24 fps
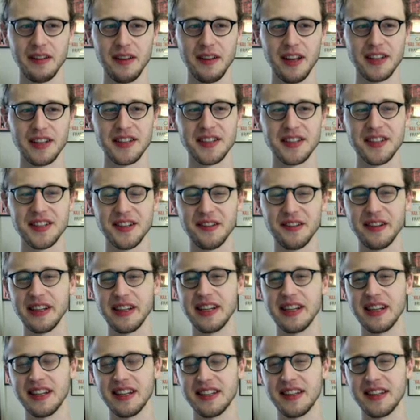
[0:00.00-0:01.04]

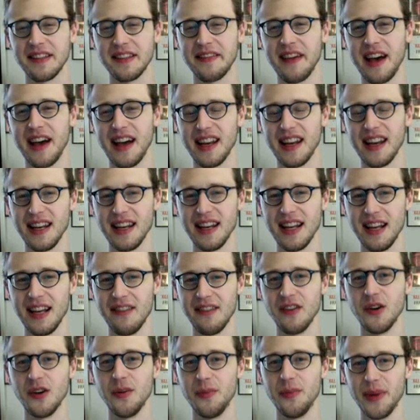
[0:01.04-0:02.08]
necessarily get to that
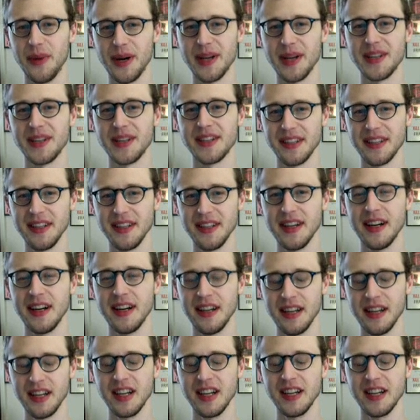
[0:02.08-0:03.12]
level, but
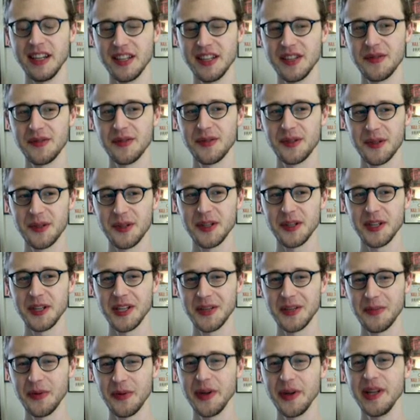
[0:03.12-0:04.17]
yeah, it, it gets it
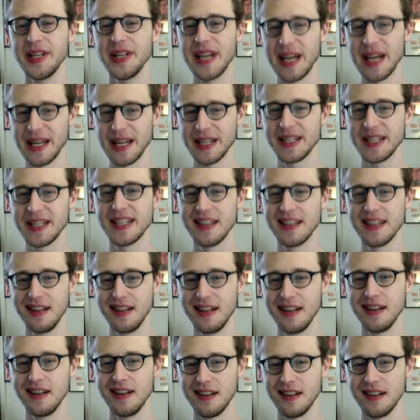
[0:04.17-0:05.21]
gets pretty tense.